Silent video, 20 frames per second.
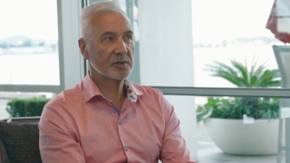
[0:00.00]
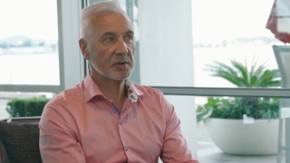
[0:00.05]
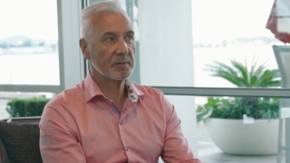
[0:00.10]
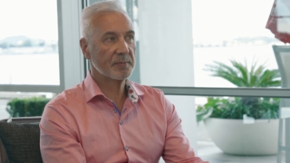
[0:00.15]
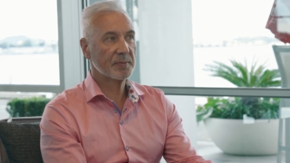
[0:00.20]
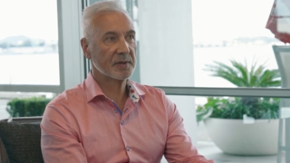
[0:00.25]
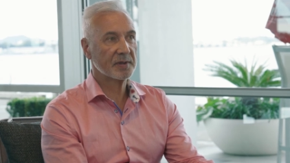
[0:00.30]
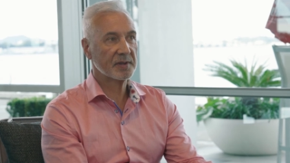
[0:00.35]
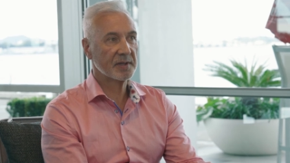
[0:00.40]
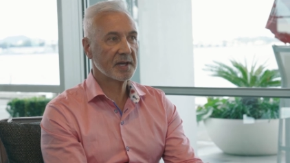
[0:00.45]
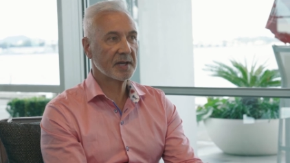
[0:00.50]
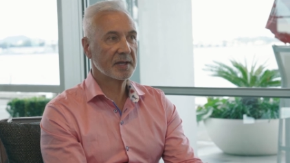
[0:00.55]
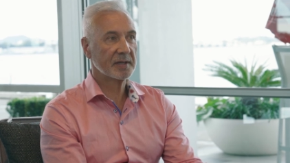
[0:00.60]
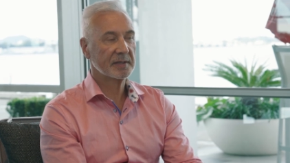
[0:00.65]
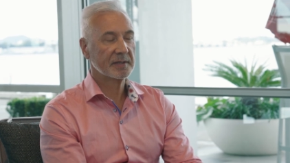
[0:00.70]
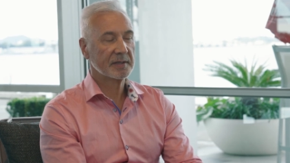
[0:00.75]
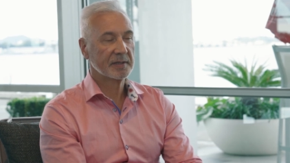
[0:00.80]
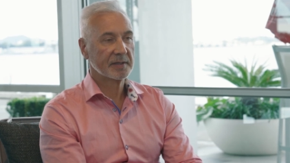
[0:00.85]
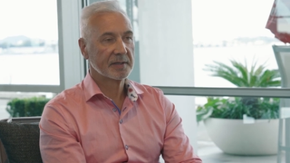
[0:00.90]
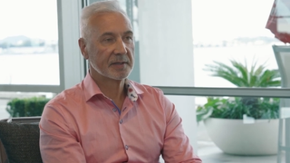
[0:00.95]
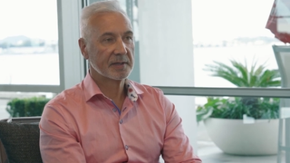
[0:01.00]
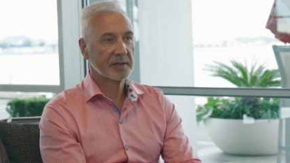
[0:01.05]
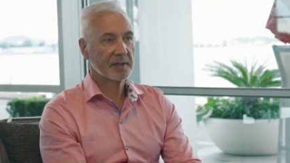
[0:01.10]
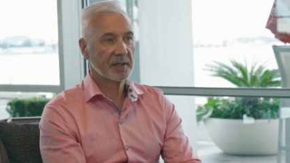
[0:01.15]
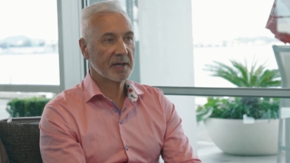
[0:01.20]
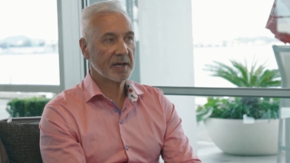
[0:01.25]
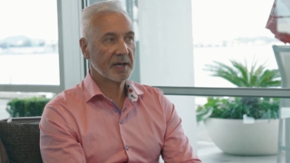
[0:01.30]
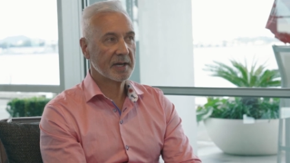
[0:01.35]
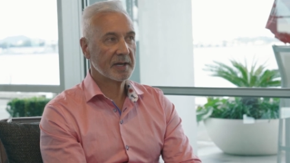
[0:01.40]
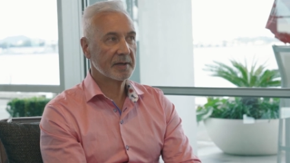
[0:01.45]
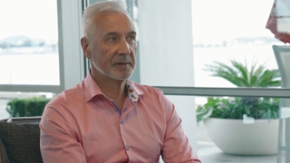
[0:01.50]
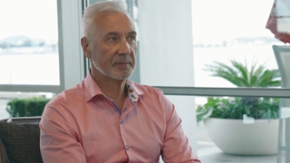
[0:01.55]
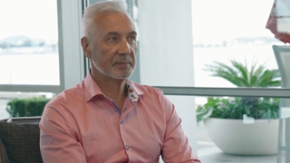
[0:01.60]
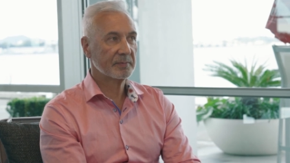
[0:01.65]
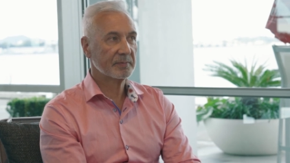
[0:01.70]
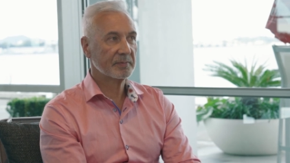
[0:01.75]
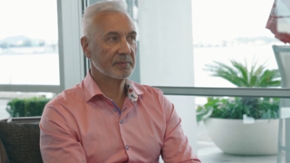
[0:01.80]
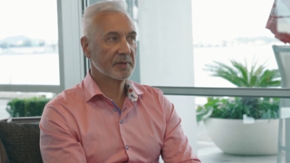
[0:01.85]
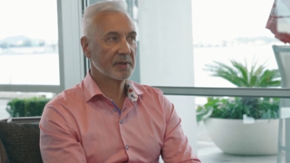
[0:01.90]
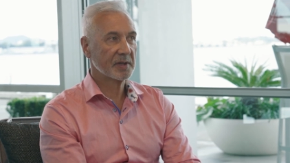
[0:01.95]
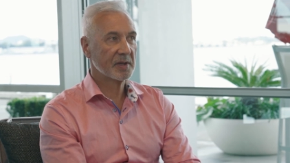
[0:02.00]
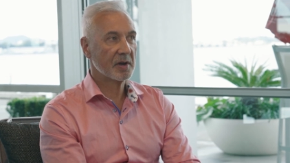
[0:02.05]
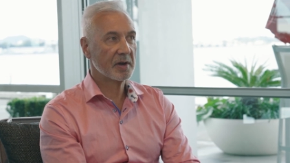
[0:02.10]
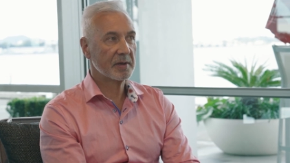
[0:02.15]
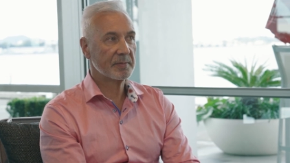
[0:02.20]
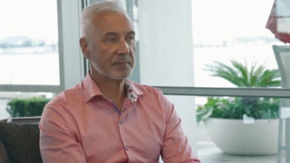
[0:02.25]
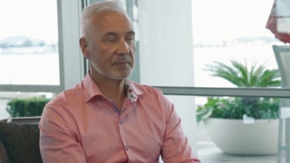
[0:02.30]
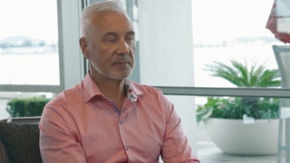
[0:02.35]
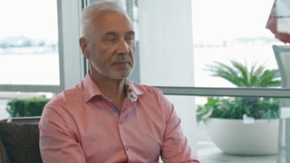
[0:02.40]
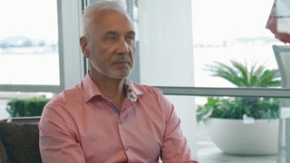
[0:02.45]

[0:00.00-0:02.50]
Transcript: you put the um, the I,